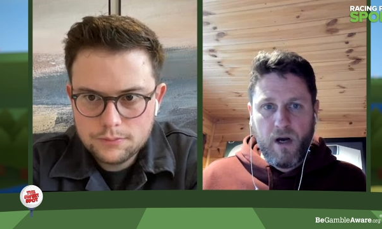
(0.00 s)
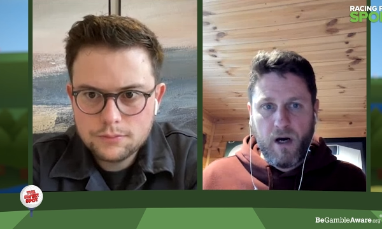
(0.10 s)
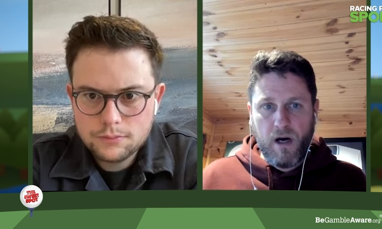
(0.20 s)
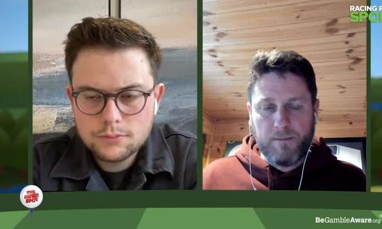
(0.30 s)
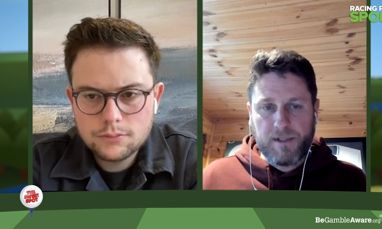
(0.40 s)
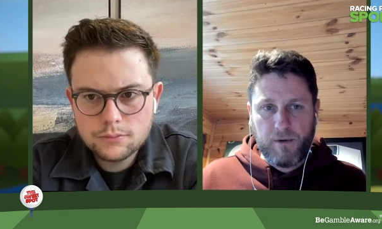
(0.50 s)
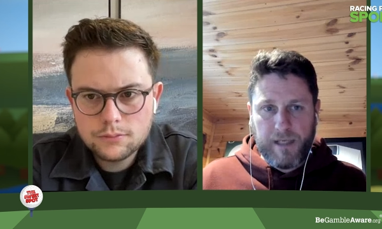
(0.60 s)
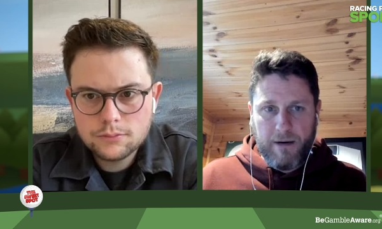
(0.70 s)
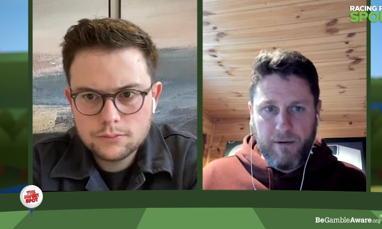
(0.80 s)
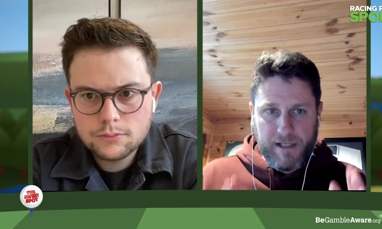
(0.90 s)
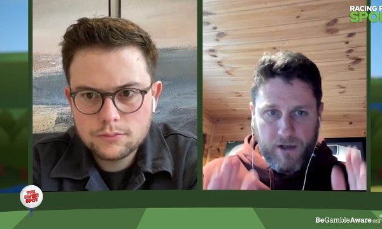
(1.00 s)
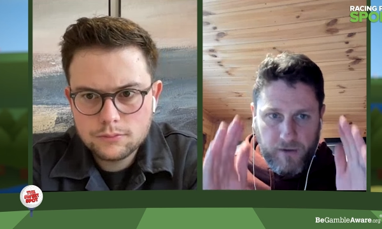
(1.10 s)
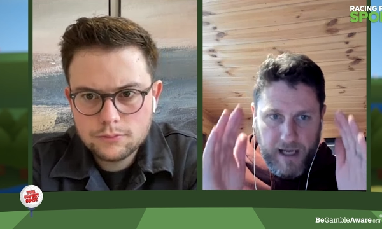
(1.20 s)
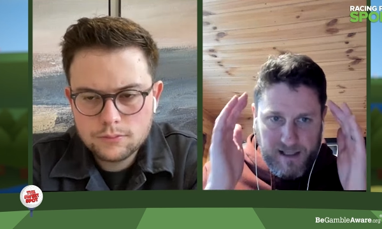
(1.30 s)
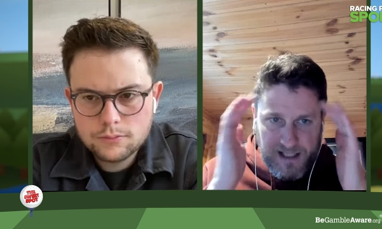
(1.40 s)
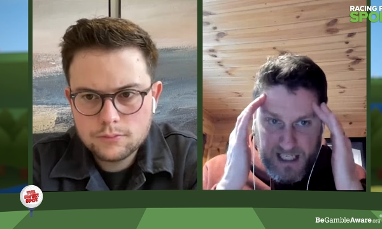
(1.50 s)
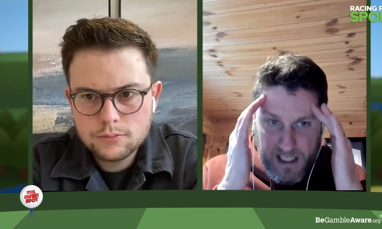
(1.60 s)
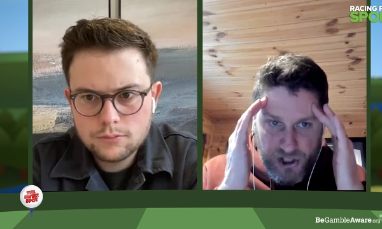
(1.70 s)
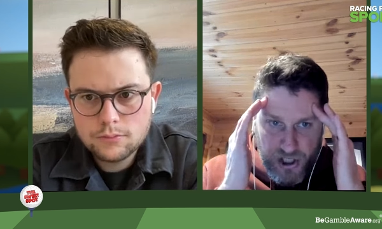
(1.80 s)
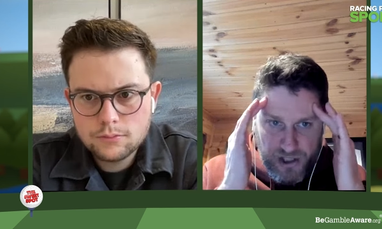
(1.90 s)
Speaker 1: Um, so now he's got that
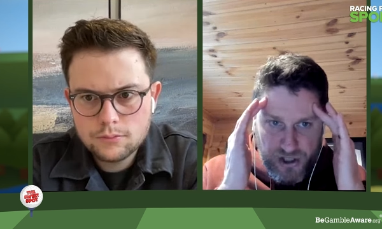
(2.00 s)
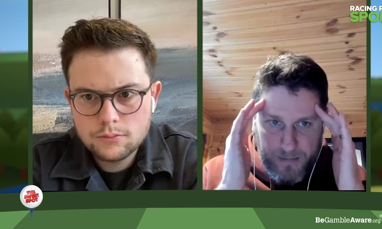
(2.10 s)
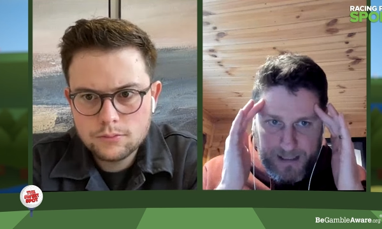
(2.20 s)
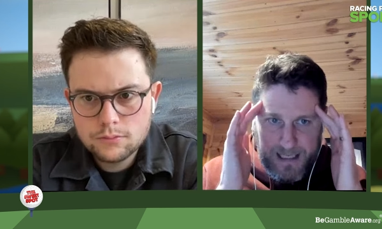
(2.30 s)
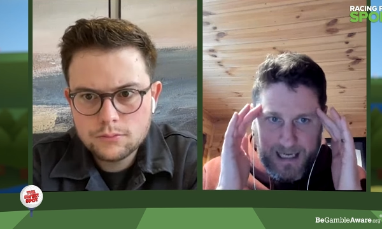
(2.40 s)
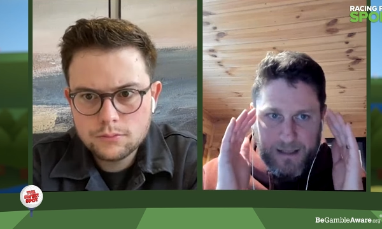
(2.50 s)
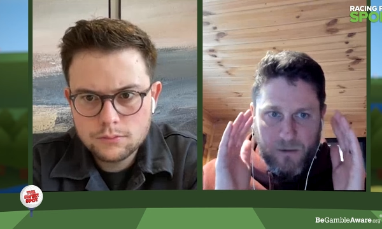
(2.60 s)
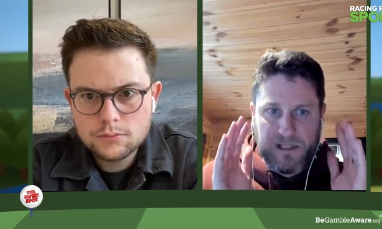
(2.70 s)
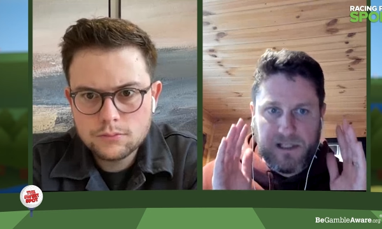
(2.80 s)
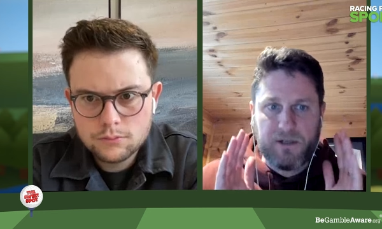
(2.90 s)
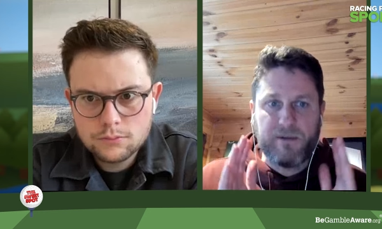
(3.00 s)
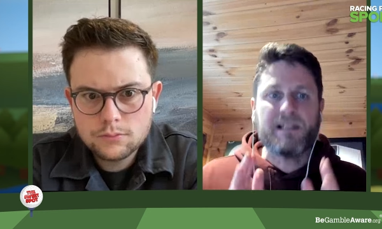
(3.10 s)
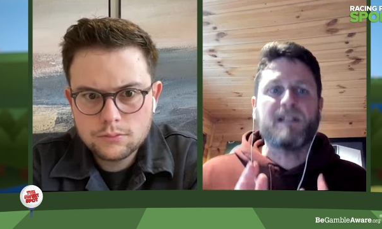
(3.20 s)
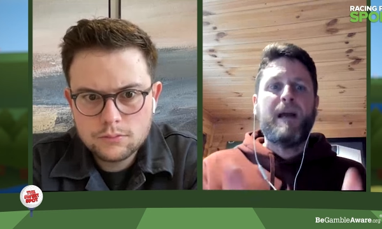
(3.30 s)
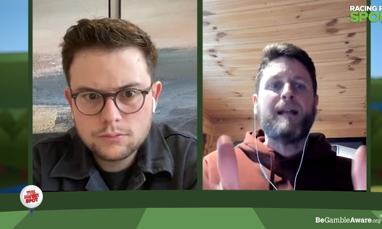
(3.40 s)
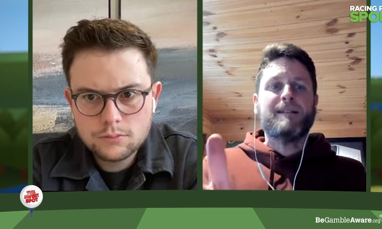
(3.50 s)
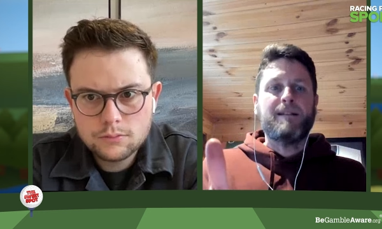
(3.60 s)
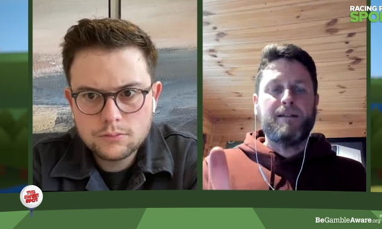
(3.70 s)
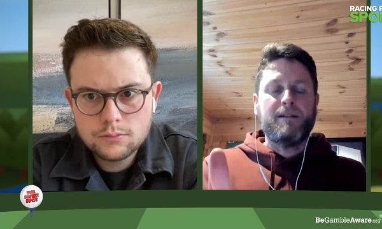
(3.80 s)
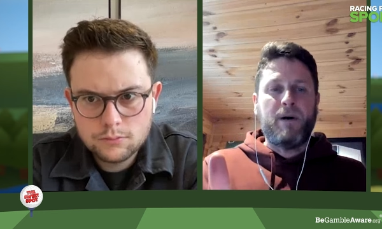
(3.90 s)
sea changing mentality where he's going to
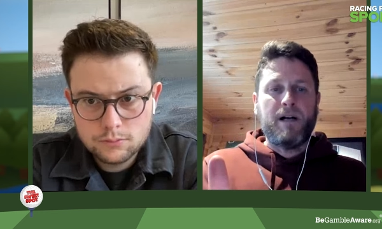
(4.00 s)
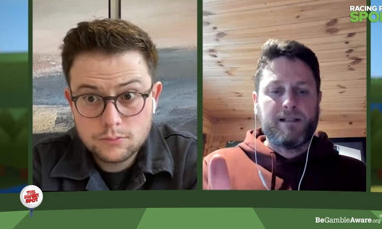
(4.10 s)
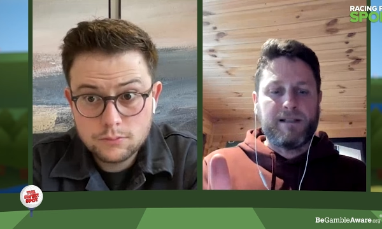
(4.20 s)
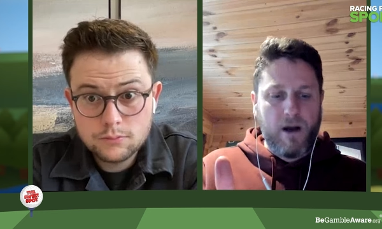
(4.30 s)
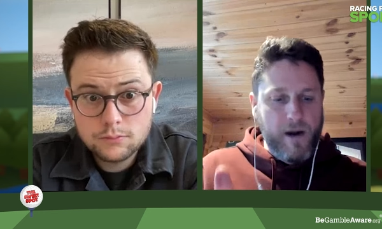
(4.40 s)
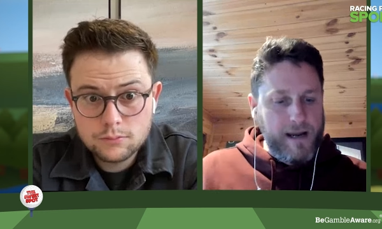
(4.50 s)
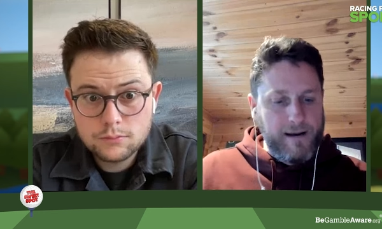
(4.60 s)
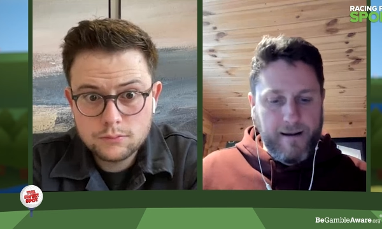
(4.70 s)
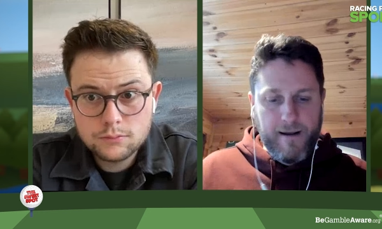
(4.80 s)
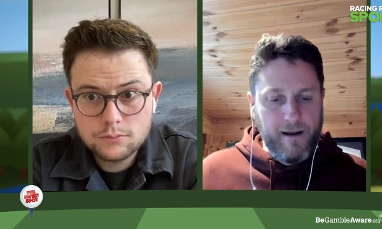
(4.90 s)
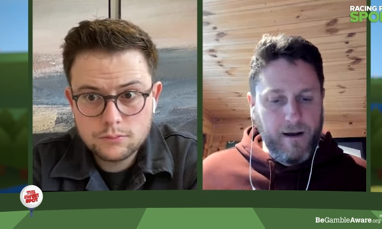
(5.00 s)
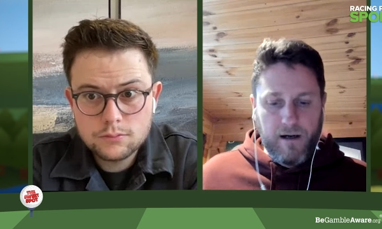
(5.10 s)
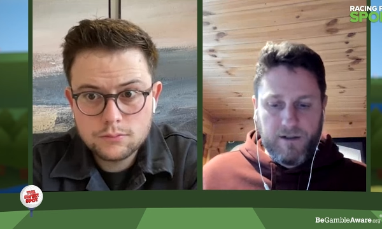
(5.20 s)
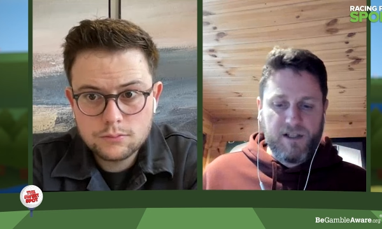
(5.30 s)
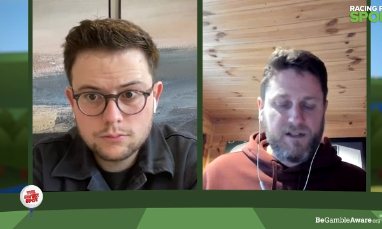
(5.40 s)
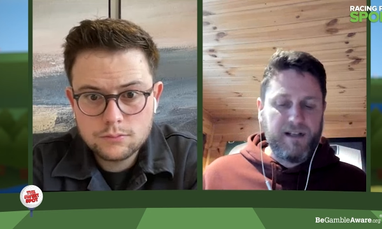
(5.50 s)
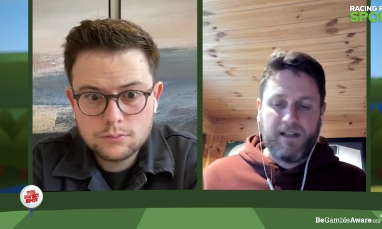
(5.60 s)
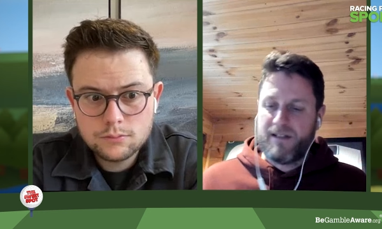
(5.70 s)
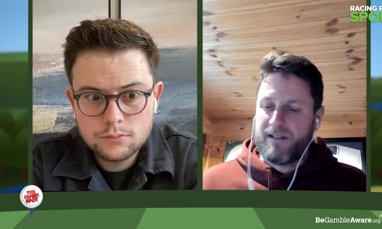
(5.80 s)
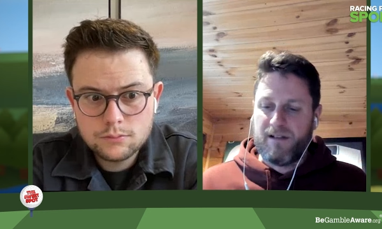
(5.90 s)
expect the putts to go in. I just
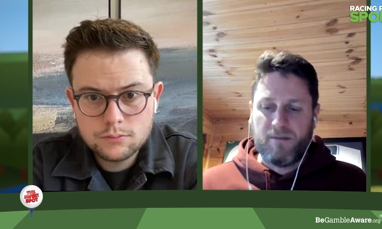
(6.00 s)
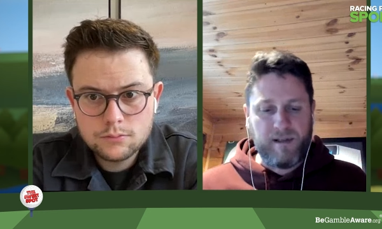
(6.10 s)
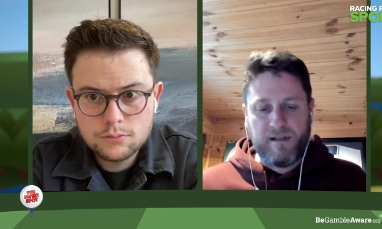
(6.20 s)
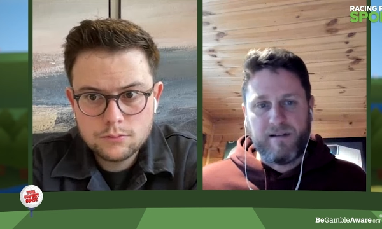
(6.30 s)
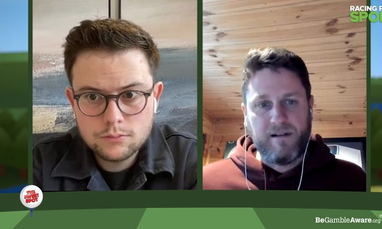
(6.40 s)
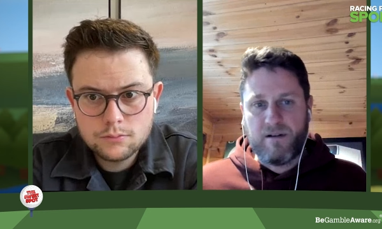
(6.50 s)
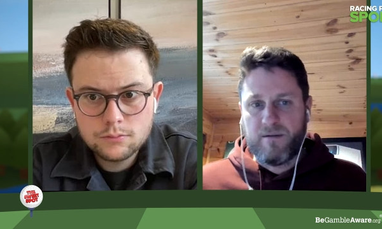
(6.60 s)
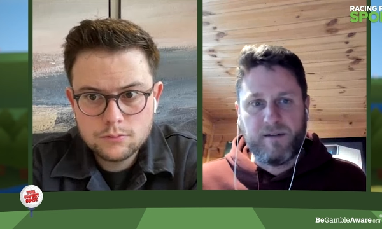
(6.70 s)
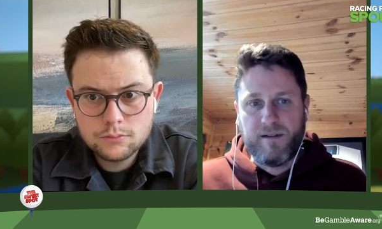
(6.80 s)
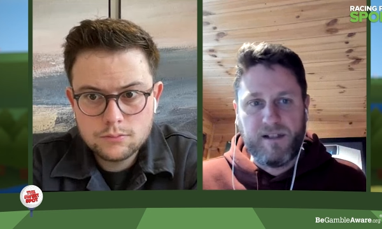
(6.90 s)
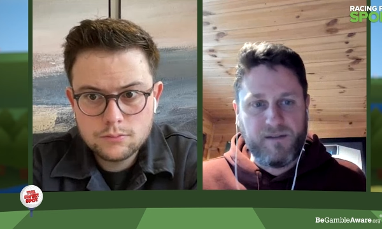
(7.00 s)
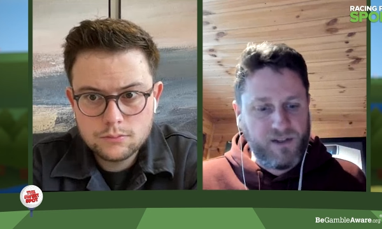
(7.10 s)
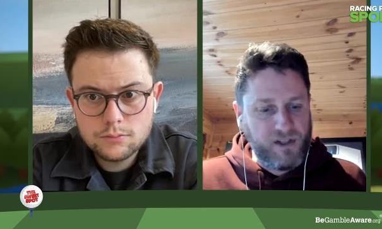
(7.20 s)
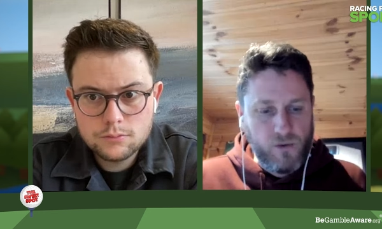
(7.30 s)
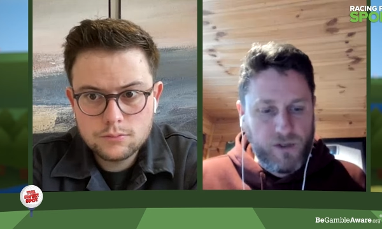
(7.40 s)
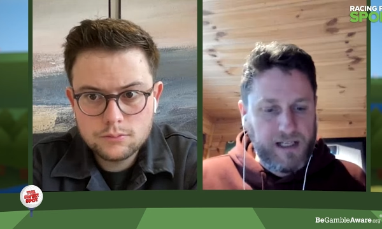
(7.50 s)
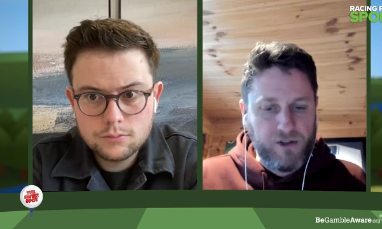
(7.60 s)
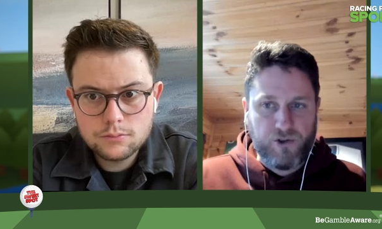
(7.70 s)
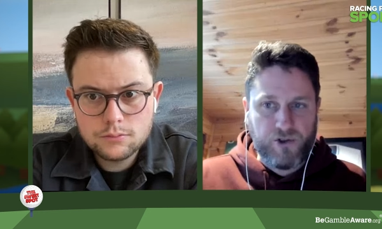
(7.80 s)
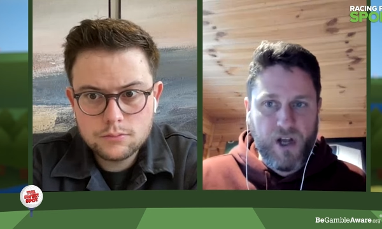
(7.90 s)
think it's going to be he's, going to, he's so
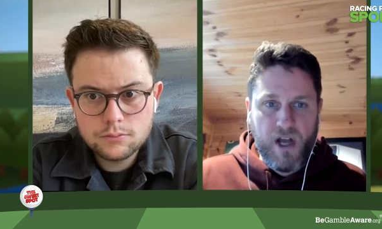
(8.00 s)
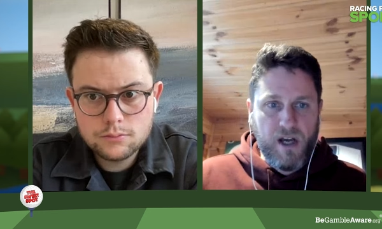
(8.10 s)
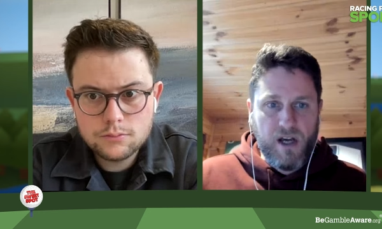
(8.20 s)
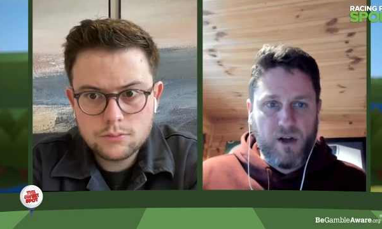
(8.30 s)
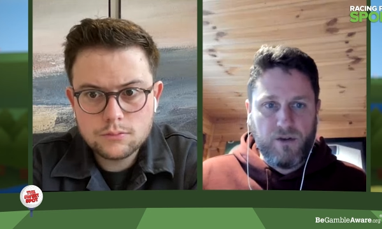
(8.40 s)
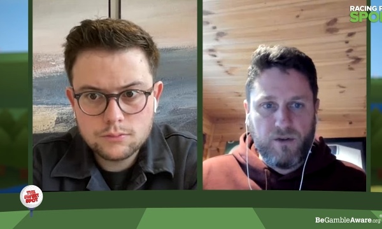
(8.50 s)
dangerous. And you,